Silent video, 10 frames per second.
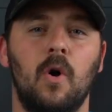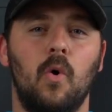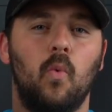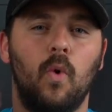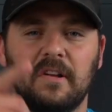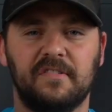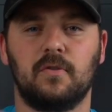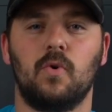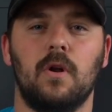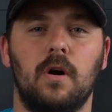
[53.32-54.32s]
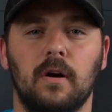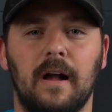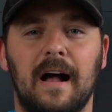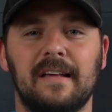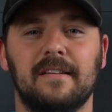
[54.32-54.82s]
What's going on,
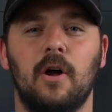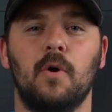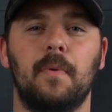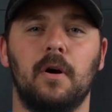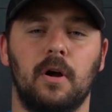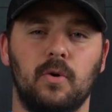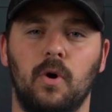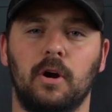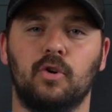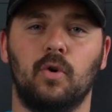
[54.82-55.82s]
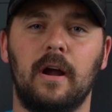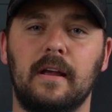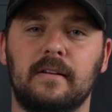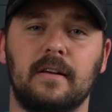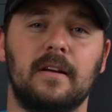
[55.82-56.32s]
guys? I hope all y'all doing
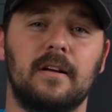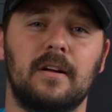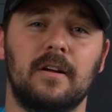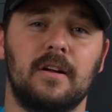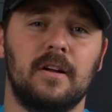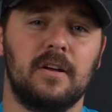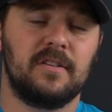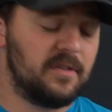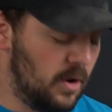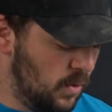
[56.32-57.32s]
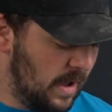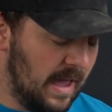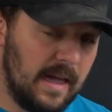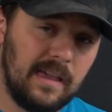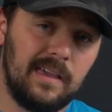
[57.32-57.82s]
great. So
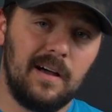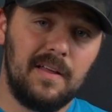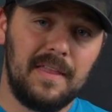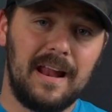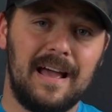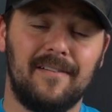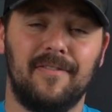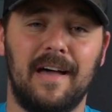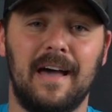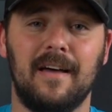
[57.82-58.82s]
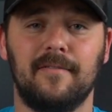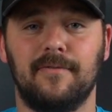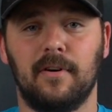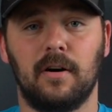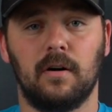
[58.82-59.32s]
a gun that I've had
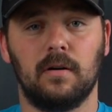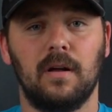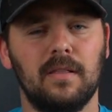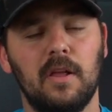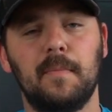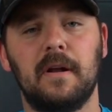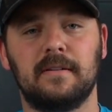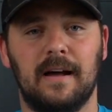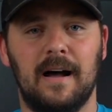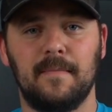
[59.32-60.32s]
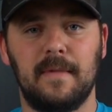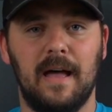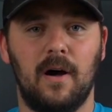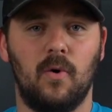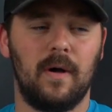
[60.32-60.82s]
for a little bit of time
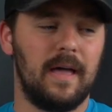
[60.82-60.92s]
now,